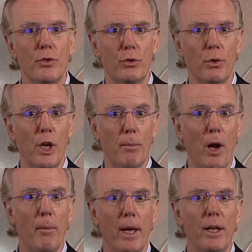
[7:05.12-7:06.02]
to the
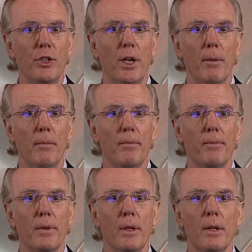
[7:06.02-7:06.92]
upcoming AGM.
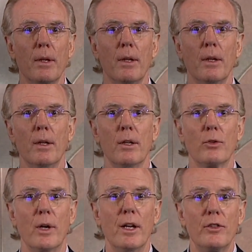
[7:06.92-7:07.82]
So
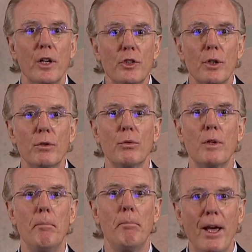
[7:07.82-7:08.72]
in addition to the
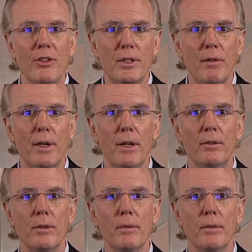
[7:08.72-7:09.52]
base dividend,